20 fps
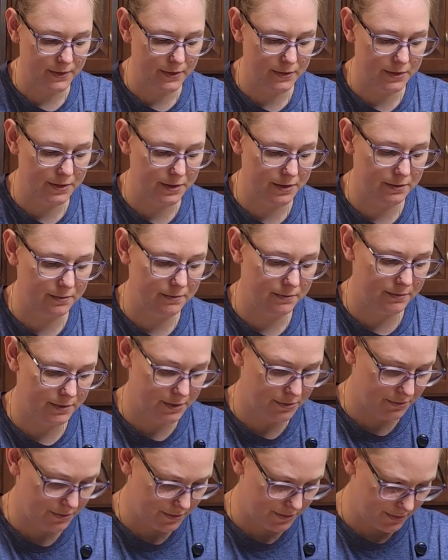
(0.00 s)
Okay,
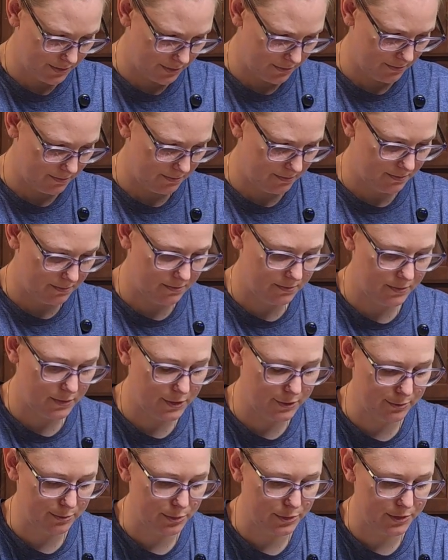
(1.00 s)
well, it's
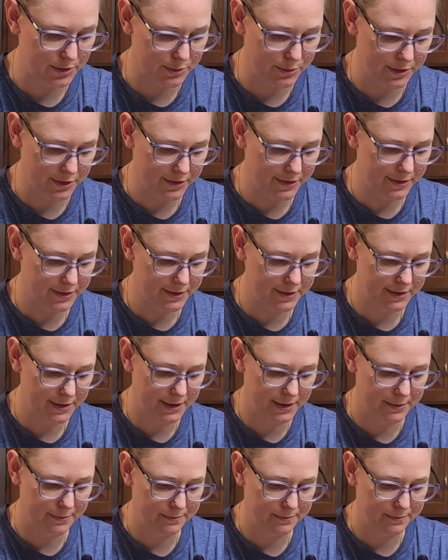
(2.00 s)
going pretty well, I think.